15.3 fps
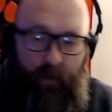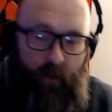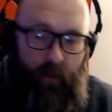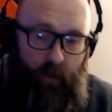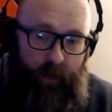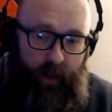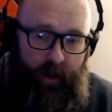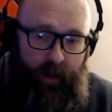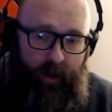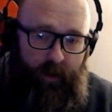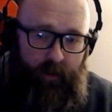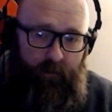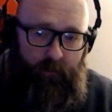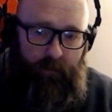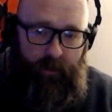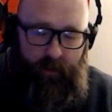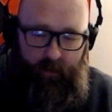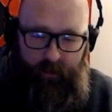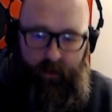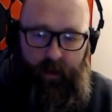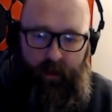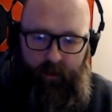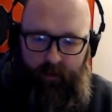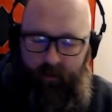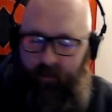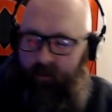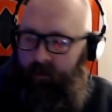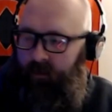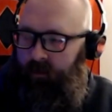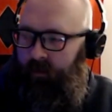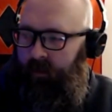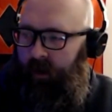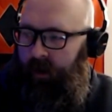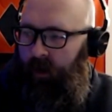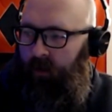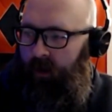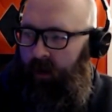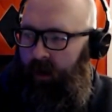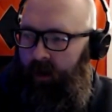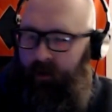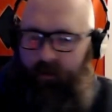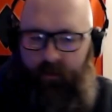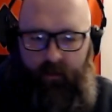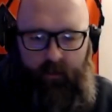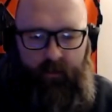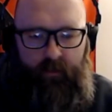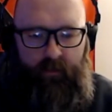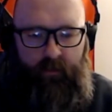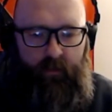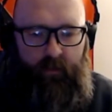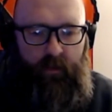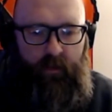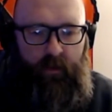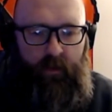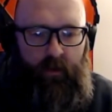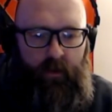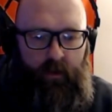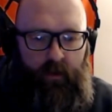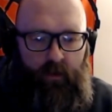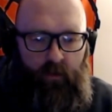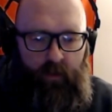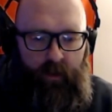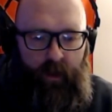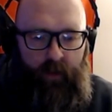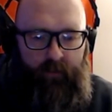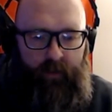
okay at it, but I know a guy who would love to